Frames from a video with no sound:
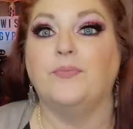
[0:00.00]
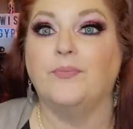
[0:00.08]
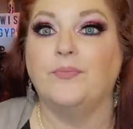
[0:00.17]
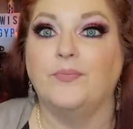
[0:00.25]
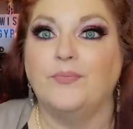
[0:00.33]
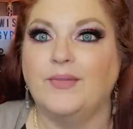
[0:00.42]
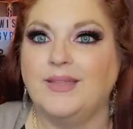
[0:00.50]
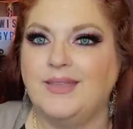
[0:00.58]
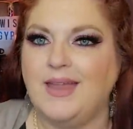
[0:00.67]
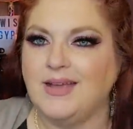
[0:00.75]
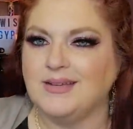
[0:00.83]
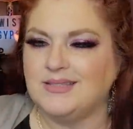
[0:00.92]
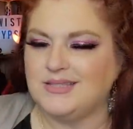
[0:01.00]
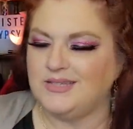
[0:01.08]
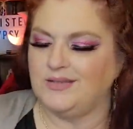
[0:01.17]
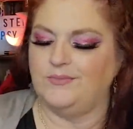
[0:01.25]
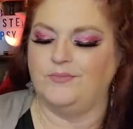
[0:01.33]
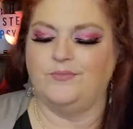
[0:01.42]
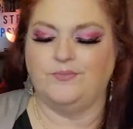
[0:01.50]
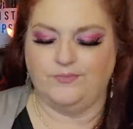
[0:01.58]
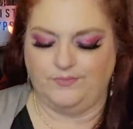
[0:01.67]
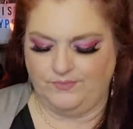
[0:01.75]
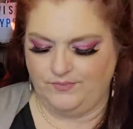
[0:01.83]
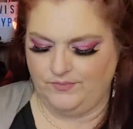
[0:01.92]

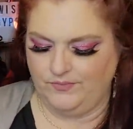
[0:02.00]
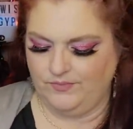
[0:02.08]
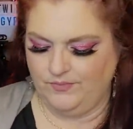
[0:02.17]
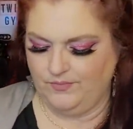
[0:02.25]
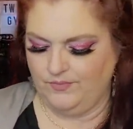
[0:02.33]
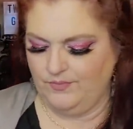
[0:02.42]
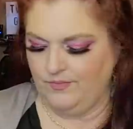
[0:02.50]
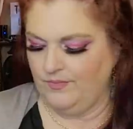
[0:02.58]
(silence)